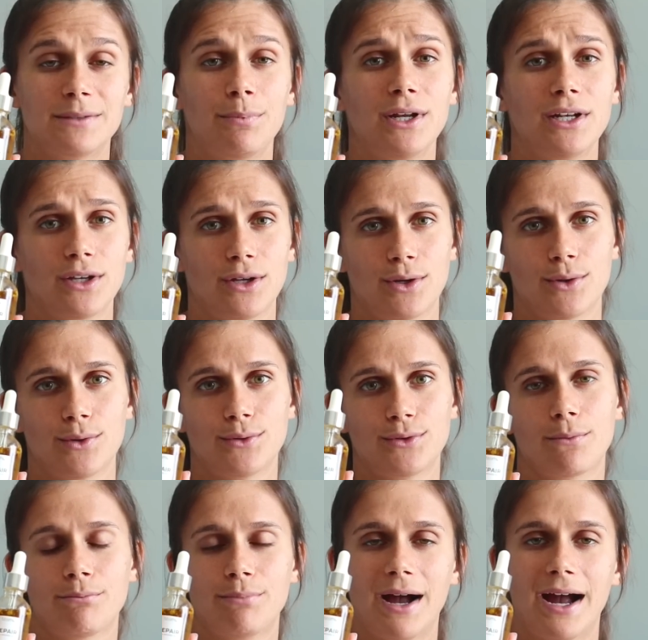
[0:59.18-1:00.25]
been
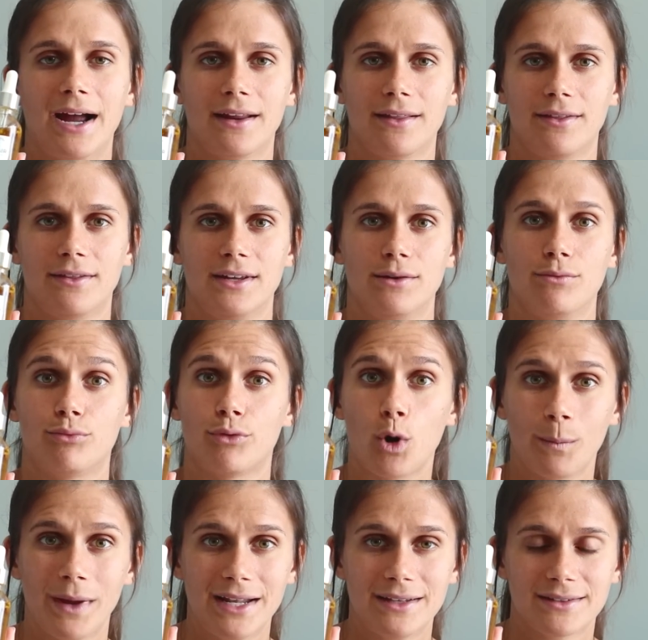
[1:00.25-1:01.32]
used by the
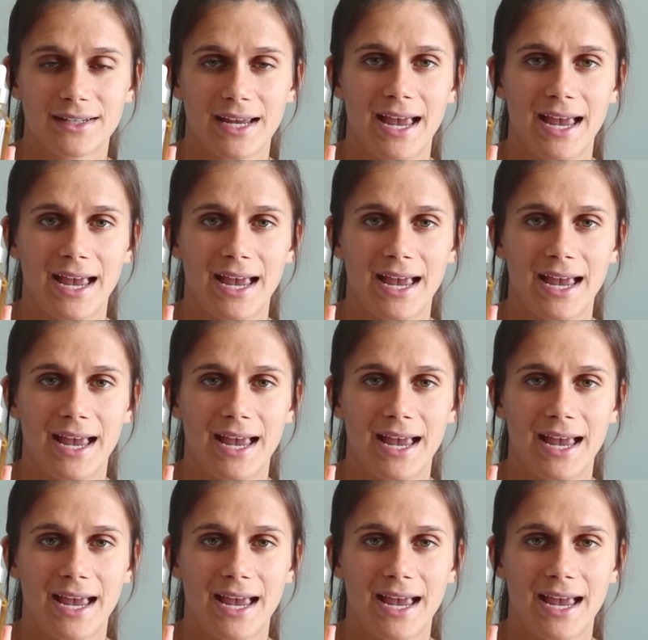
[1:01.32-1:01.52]
Romans